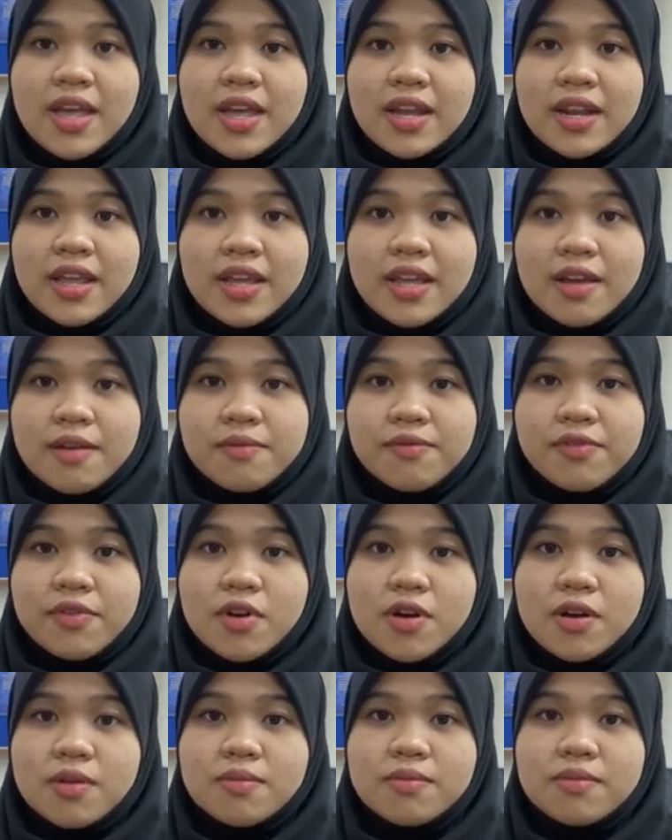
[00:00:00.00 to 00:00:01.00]
They come
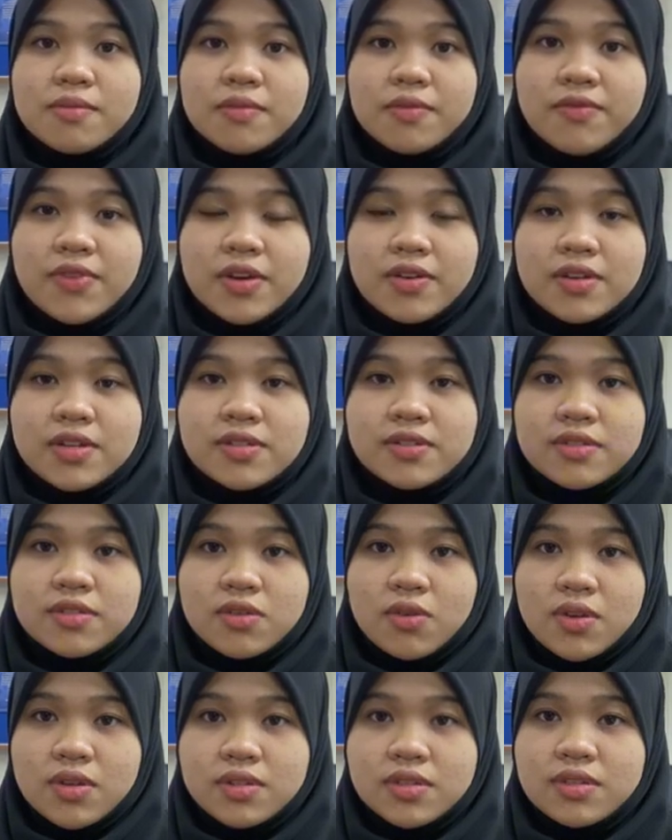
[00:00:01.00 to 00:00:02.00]
from various
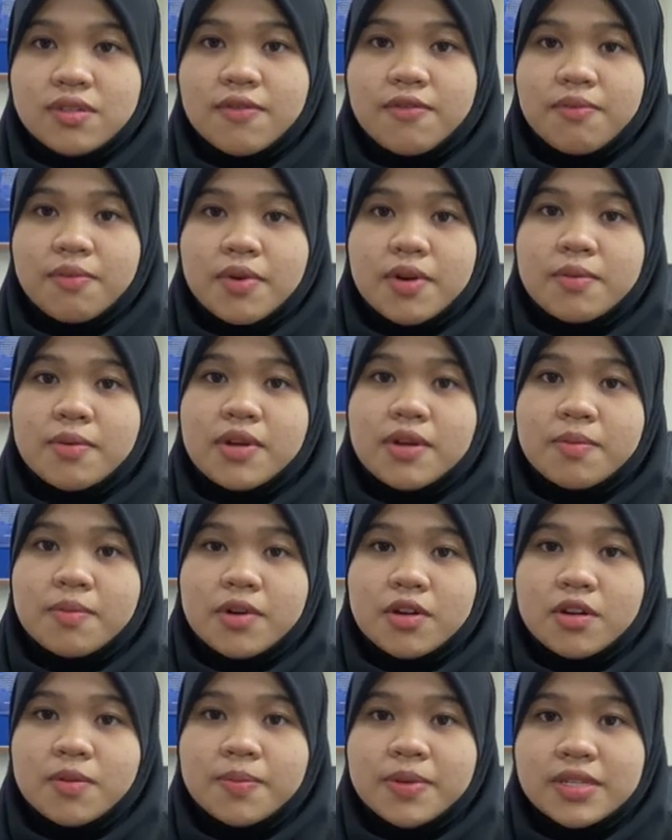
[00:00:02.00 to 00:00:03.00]
sources. Primary
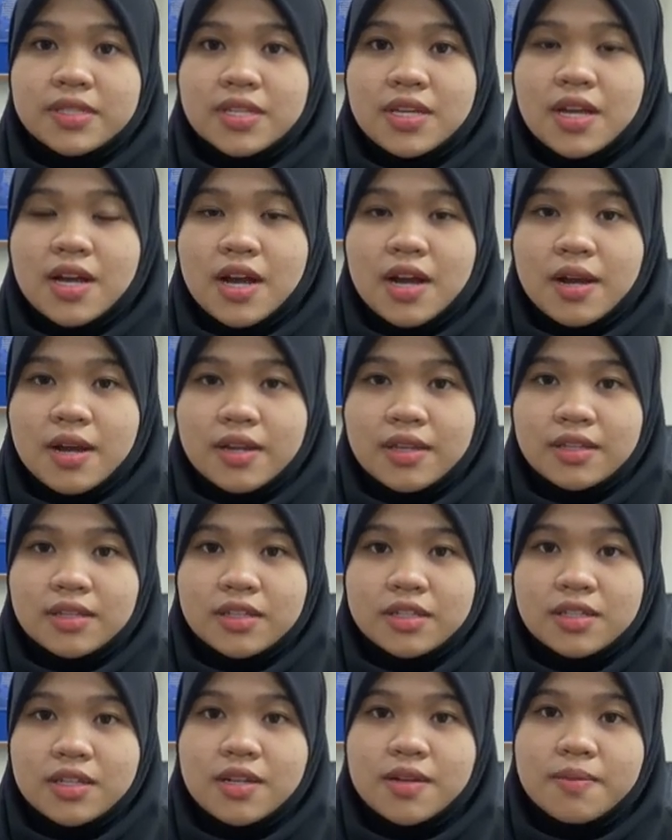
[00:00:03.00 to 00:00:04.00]
microplastic are
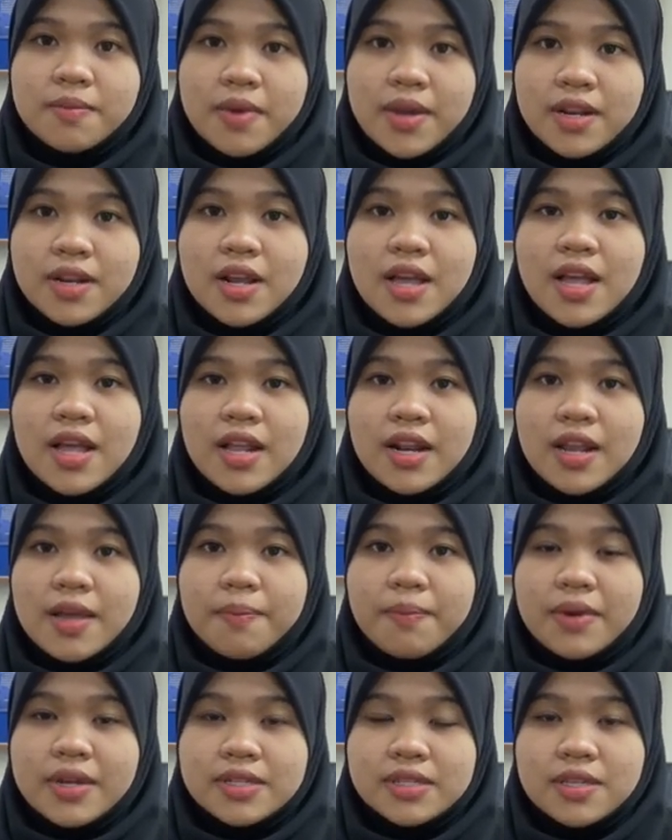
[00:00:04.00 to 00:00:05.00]
intentionally made,
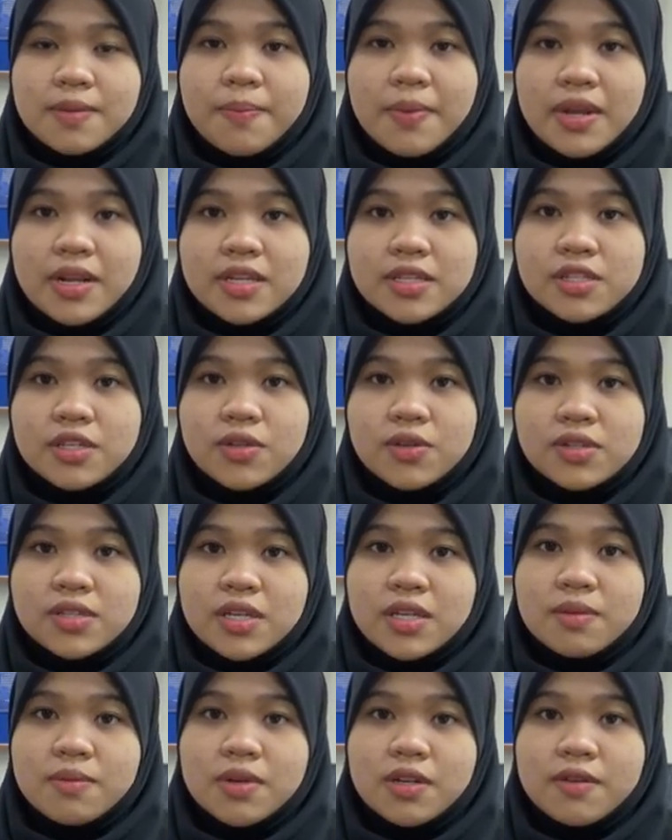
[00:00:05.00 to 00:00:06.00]
like plastic pellets
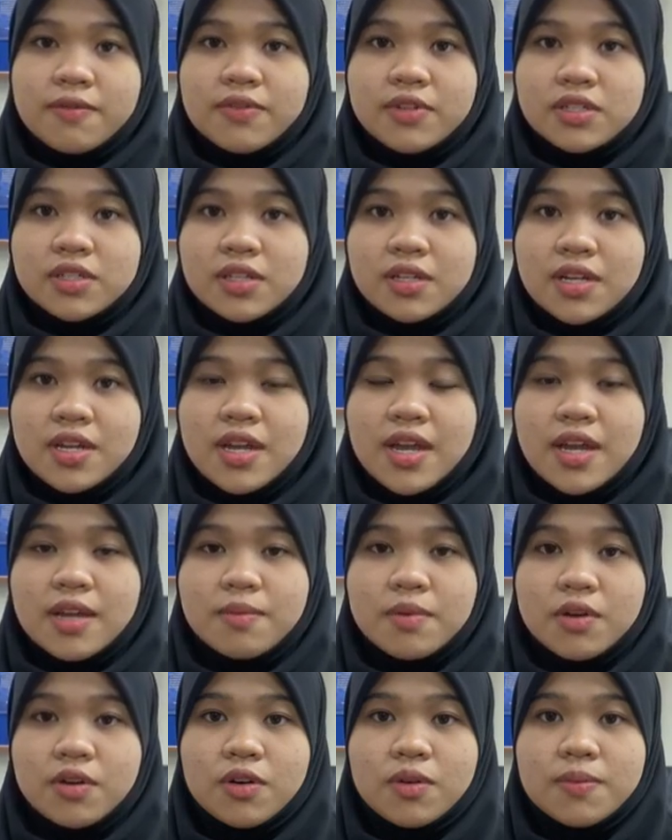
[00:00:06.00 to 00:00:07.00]
used in manufacturing,
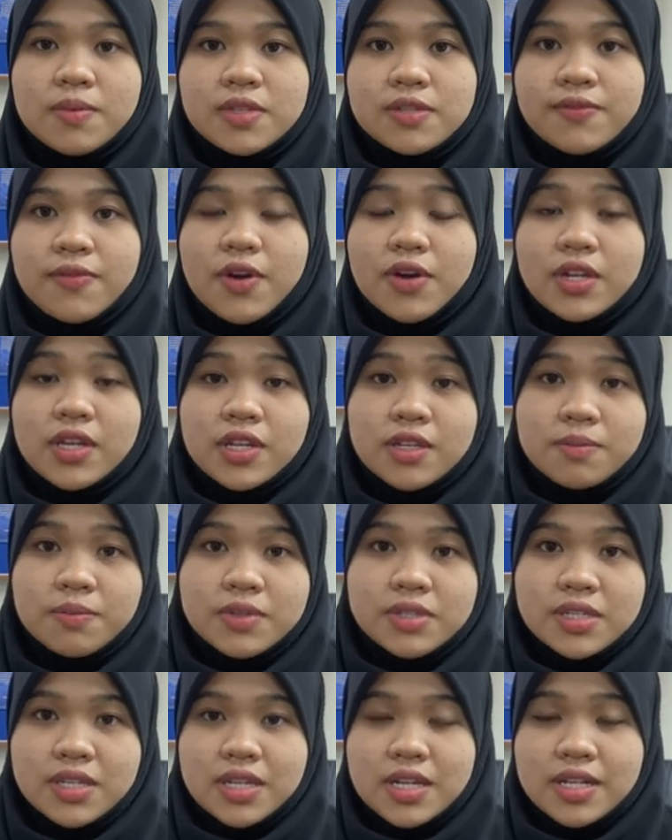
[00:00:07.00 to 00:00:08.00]
and microbeads found in
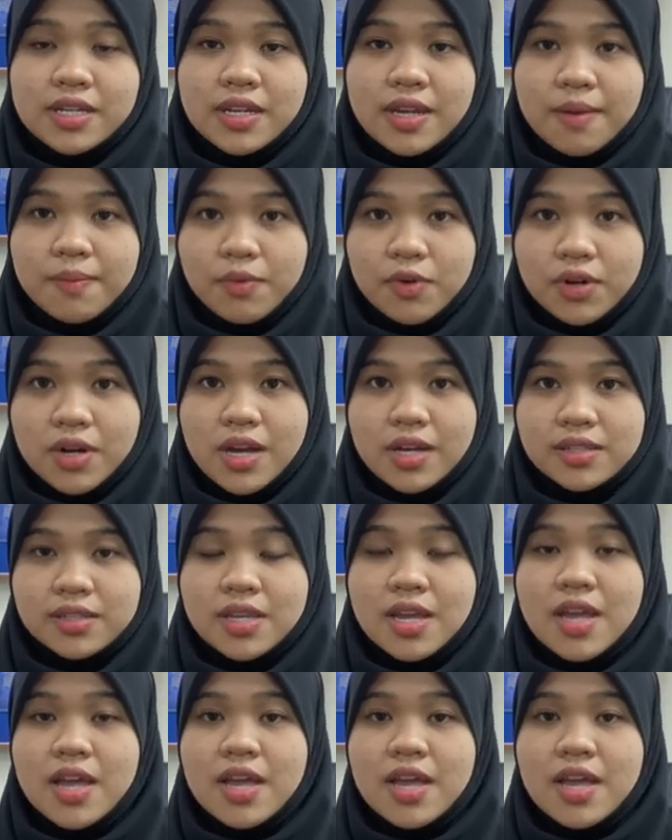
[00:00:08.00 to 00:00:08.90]
personal care products.